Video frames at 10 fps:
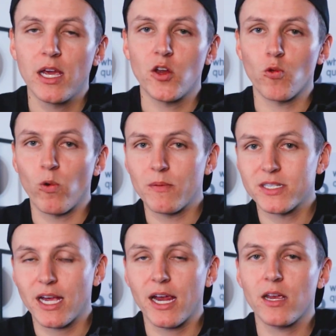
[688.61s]
your
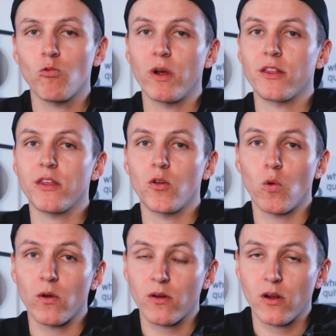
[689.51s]
website with
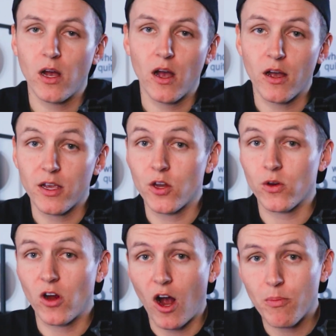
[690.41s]
your, uh,
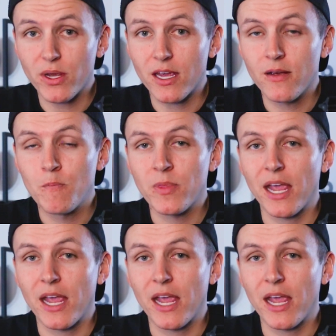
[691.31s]
your copy.